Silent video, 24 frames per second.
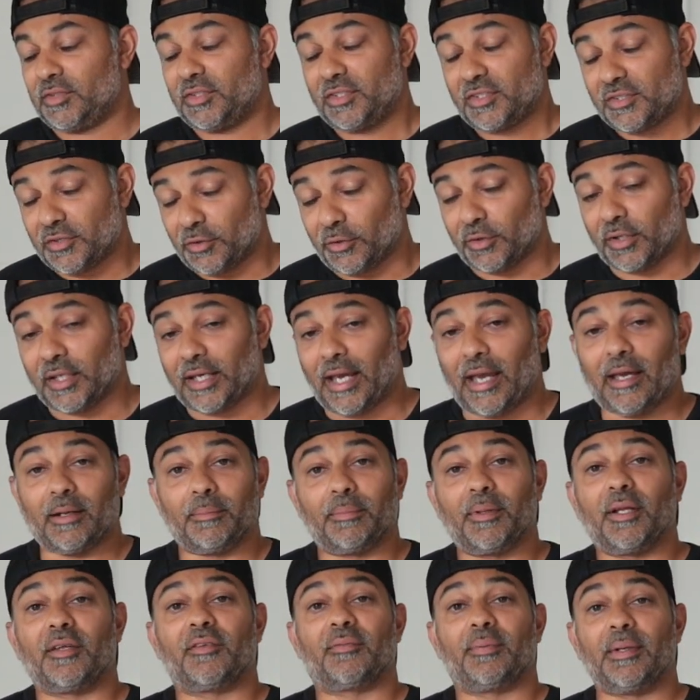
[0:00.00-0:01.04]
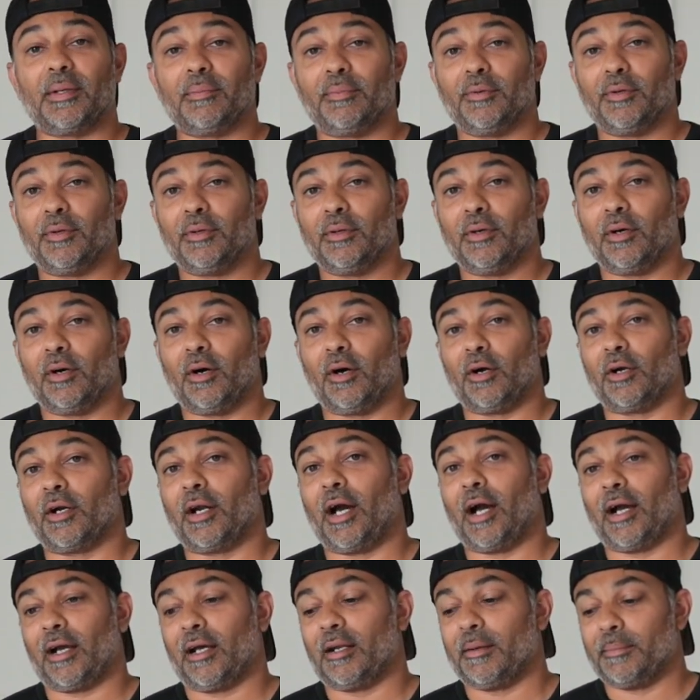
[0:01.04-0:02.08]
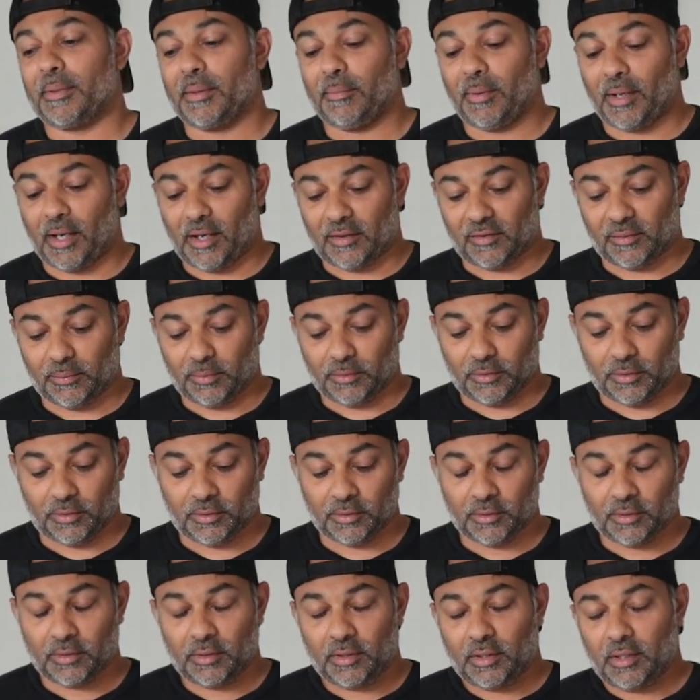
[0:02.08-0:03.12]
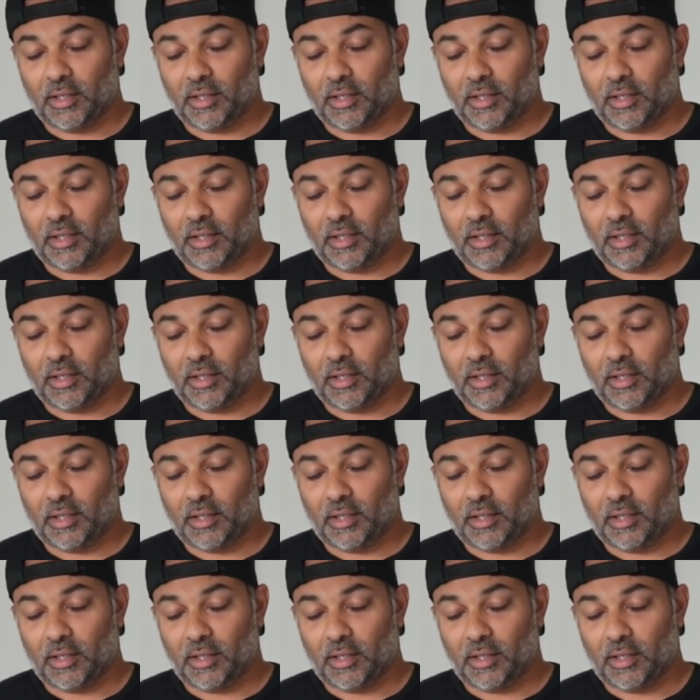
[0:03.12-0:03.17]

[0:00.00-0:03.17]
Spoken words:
Certainly 8+ people are not going to be possible